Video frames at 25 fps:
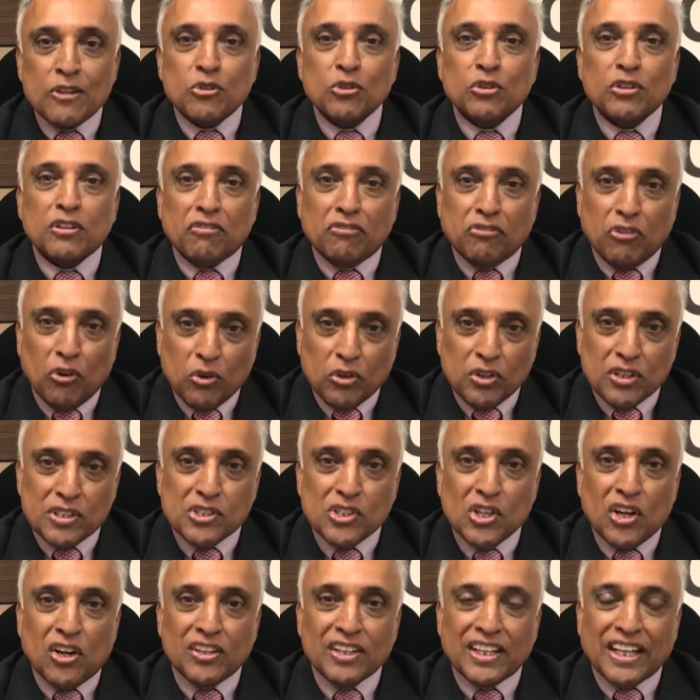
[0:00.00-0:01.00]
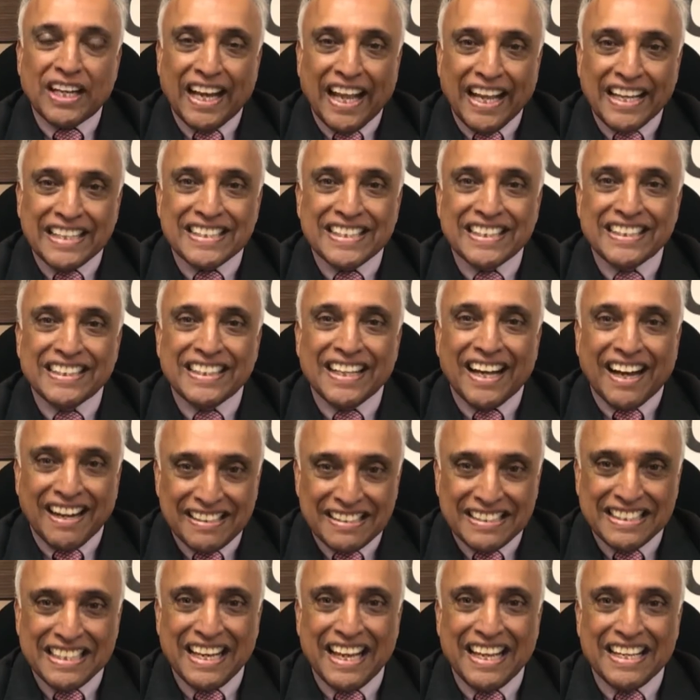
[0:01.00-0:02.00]
So the focus on connecting the
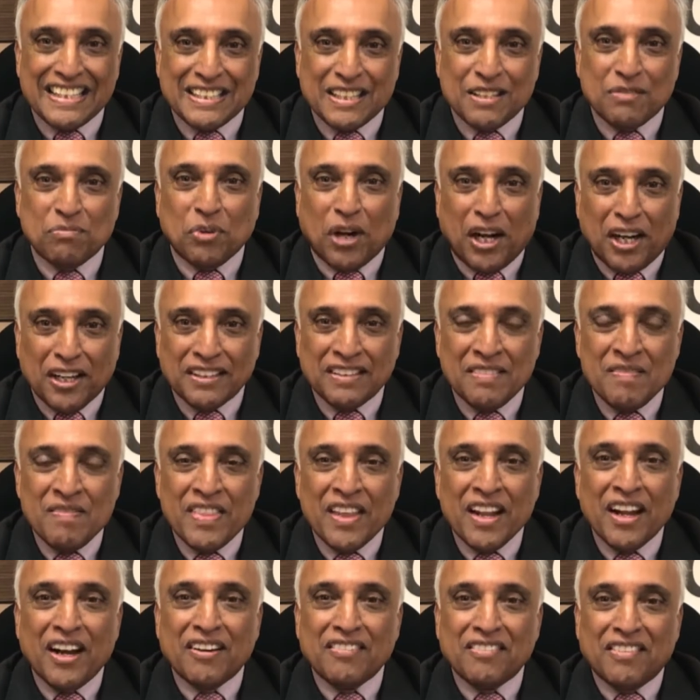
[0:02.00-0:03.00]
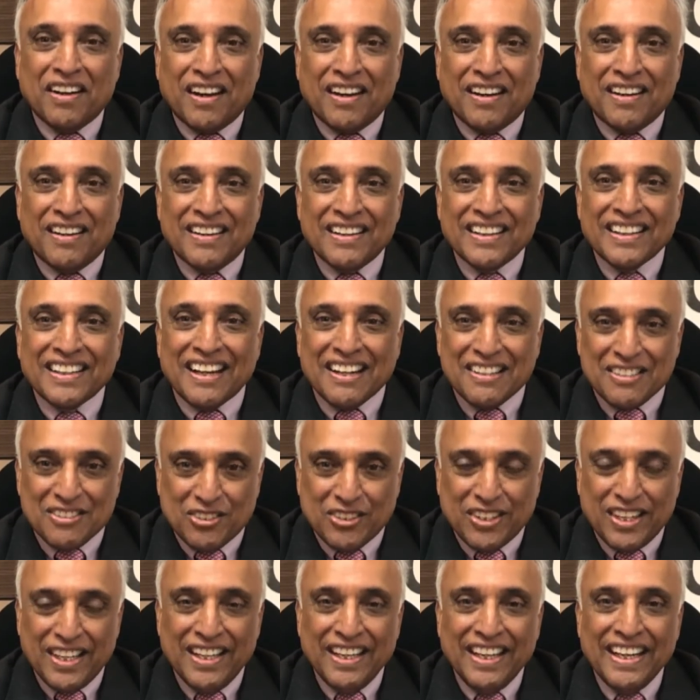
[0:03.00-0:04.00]
unconnected part of our
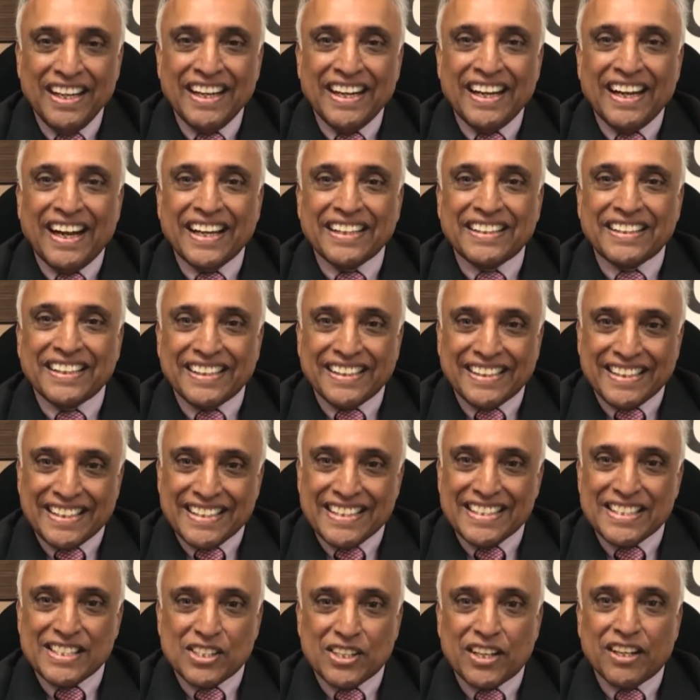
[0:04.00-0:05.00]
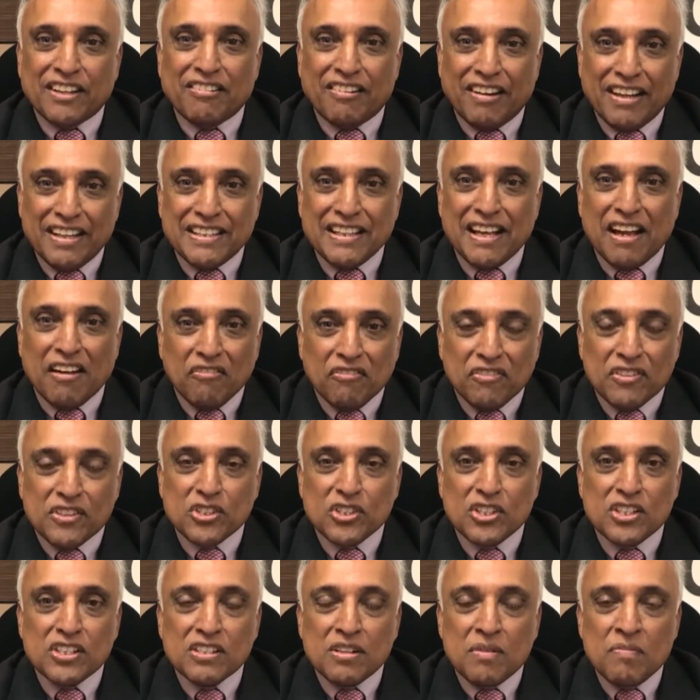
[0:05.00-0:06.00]
country, I think, is a great
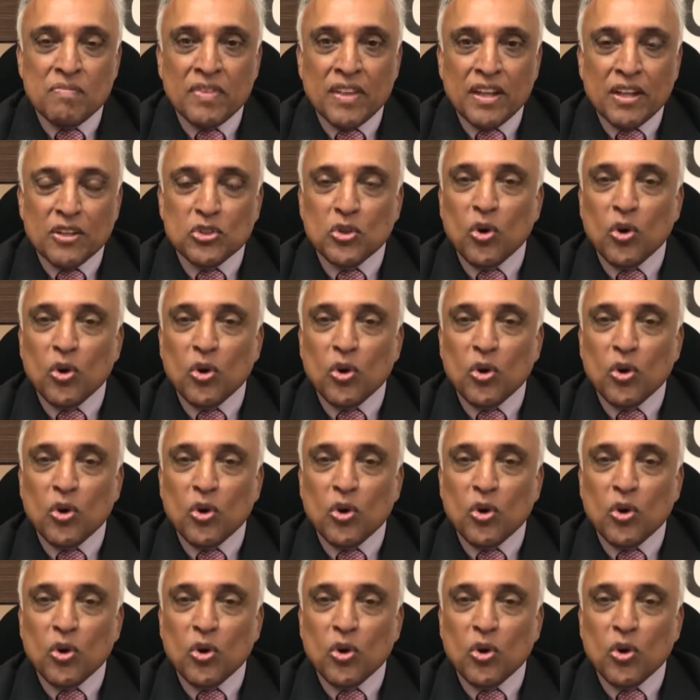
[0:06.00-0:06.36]
emphasis.